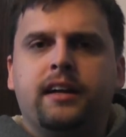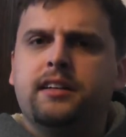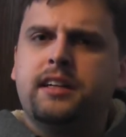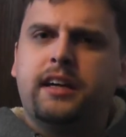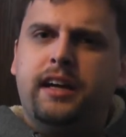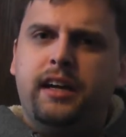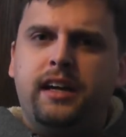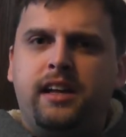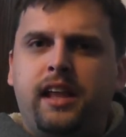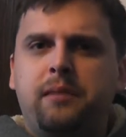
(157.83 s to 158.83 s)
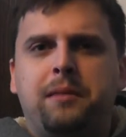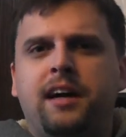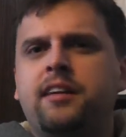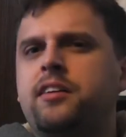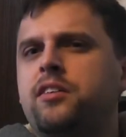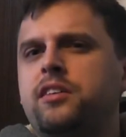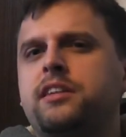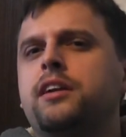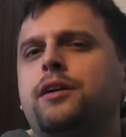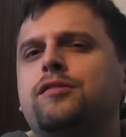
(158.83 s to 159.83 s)
I was like, hey, that monster looks
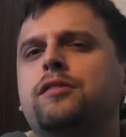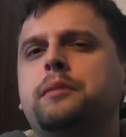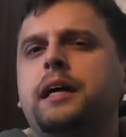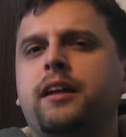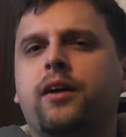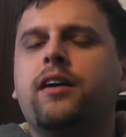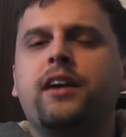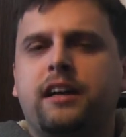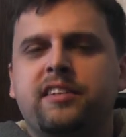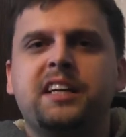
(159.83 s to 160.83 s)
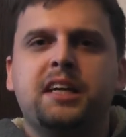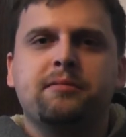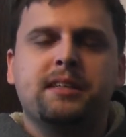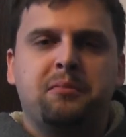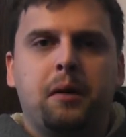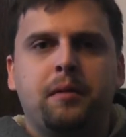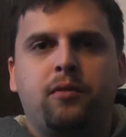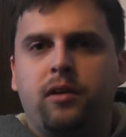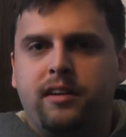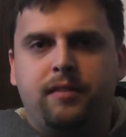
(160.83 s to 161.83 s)
a little familiar. I think I've seen him somewhere
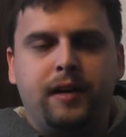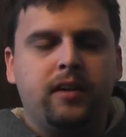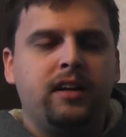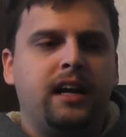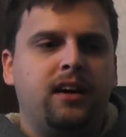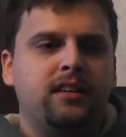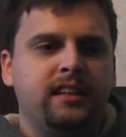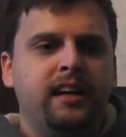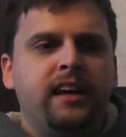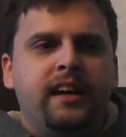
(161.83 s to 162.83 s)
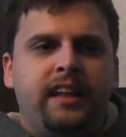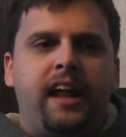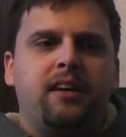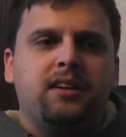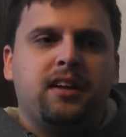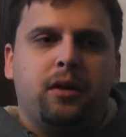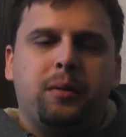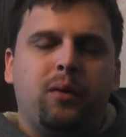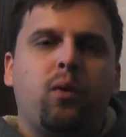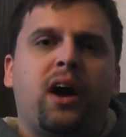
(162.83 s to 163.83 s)
before, so I figured it out. And then I was a little
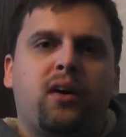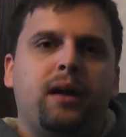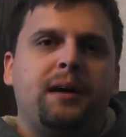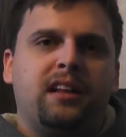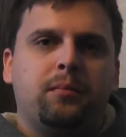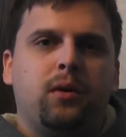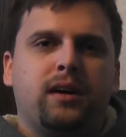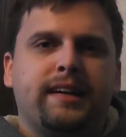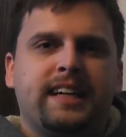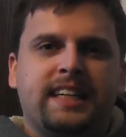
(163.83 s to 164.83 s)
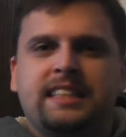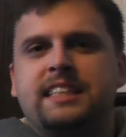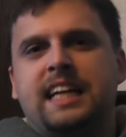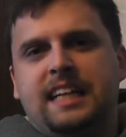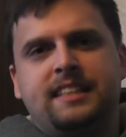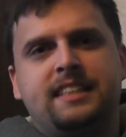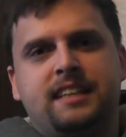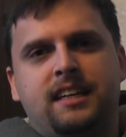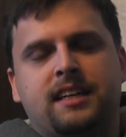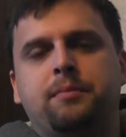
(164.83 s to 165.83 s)
bit wary about the book. It's like, is this going to
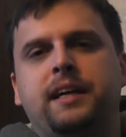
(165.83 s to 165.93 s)
suck?